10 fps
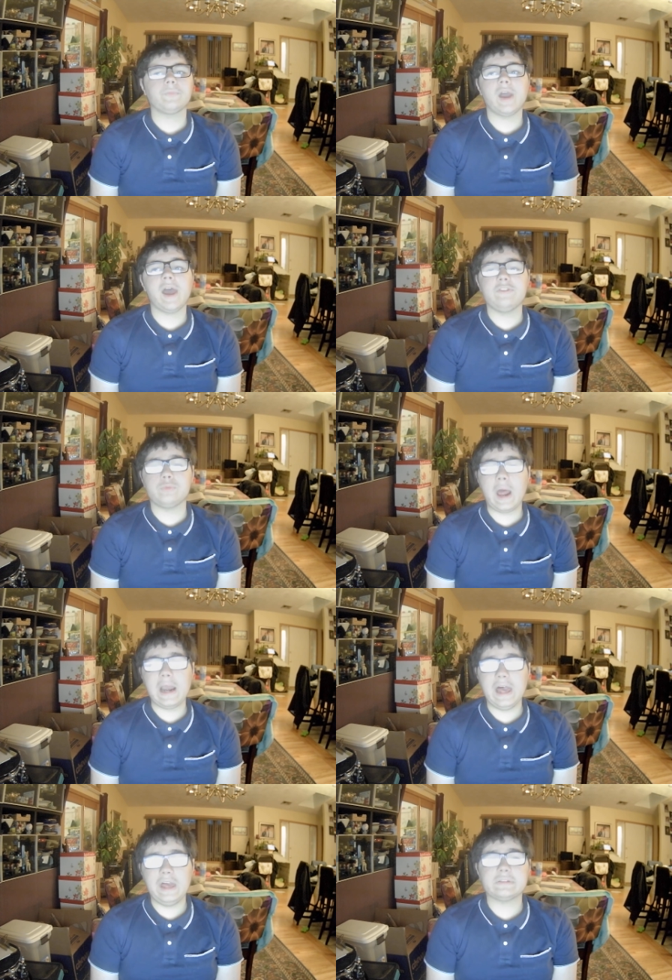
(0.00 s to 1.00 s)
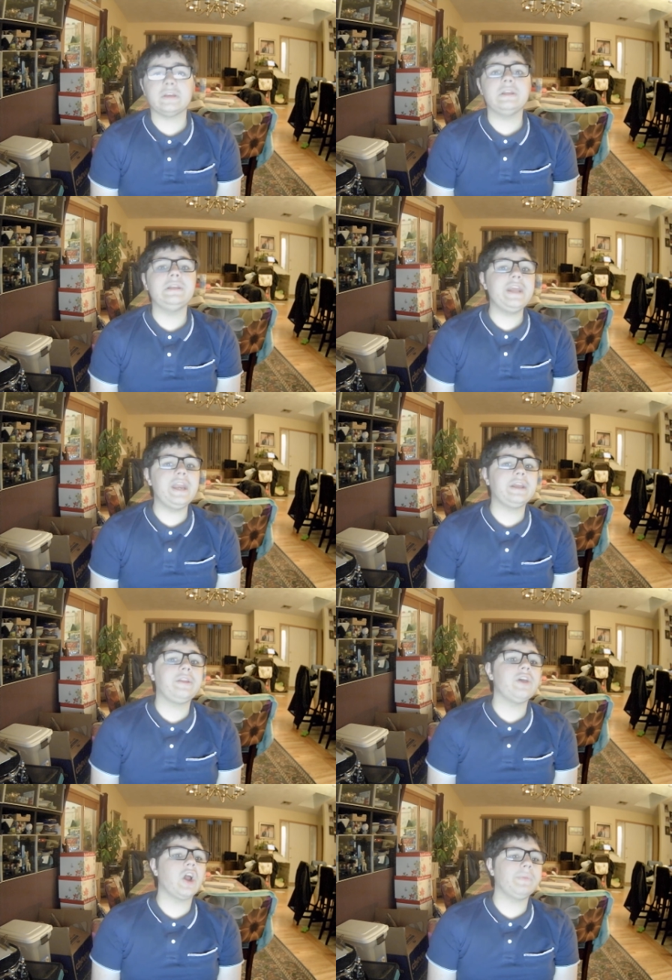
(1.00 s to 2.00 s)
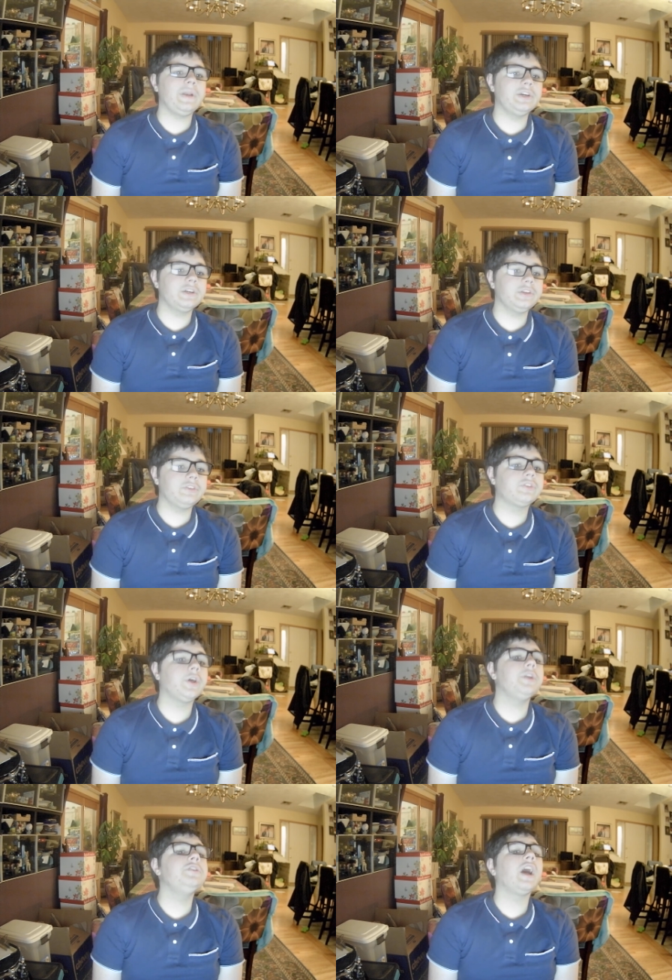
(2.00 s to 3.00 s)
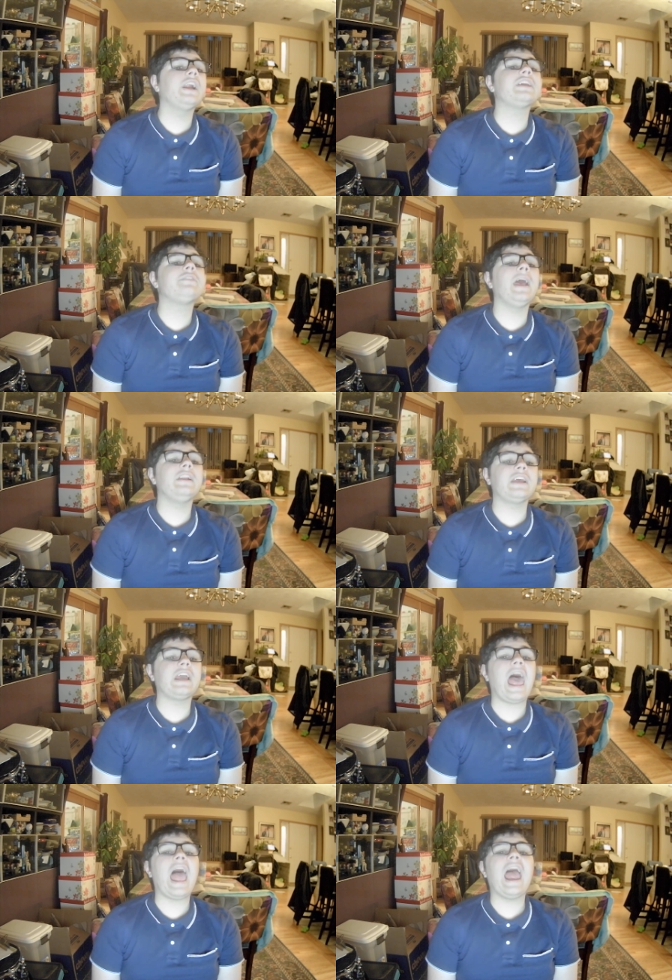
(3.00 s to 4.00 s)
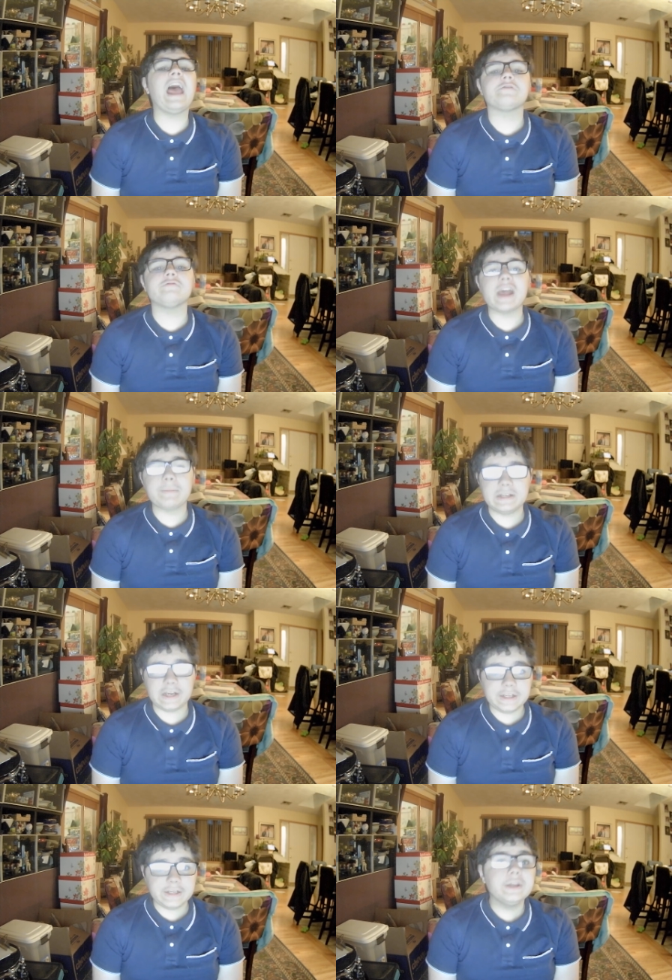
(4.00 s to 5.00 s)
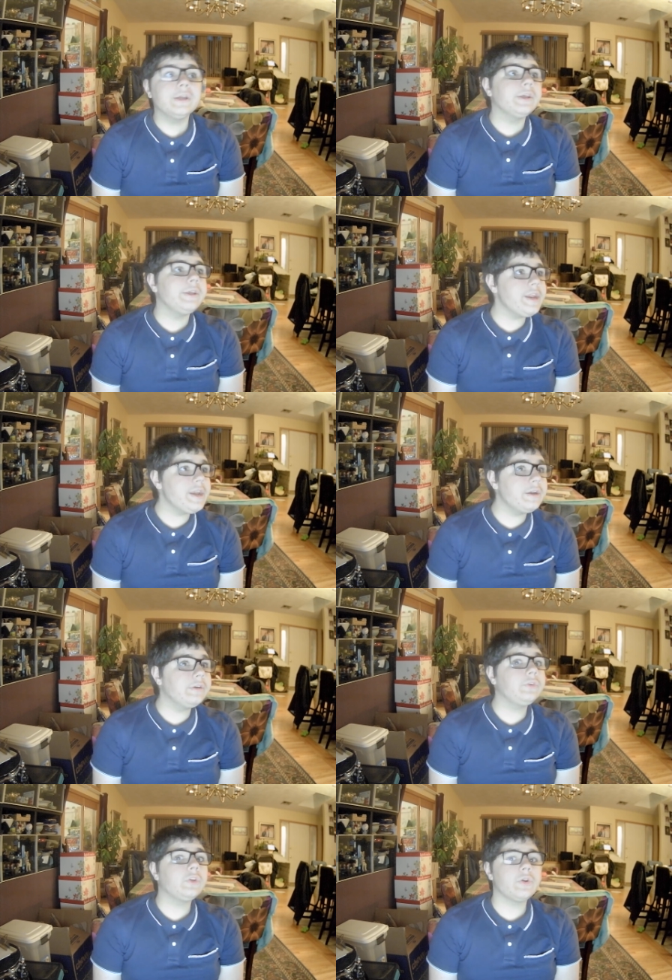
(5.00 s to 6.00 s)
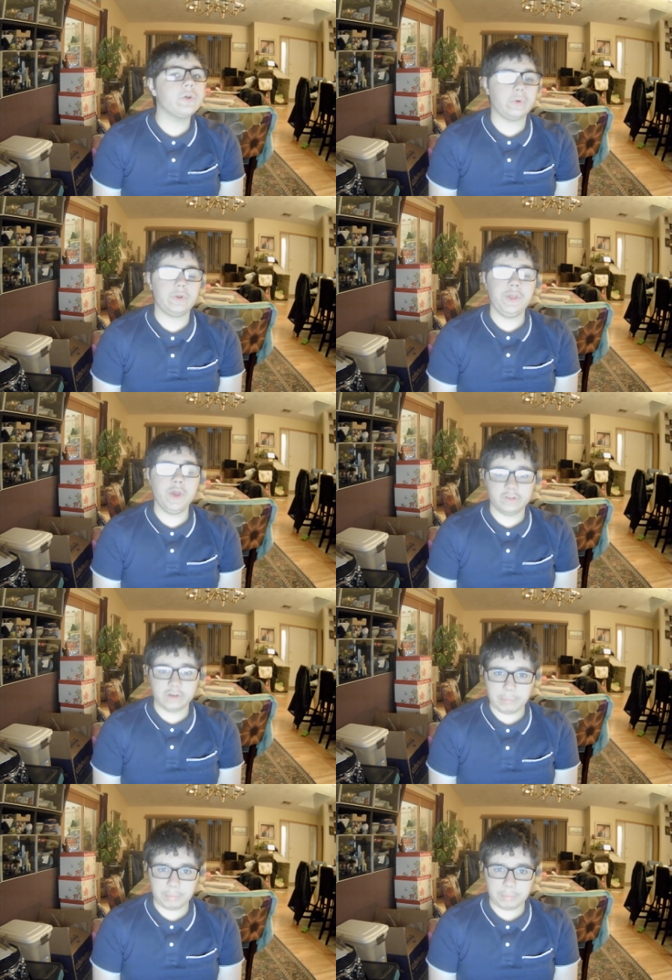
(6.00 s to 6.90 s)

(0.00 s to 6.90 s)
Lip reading: as well as leading to the Ottoman Turks not expanding as rapidly into Europe.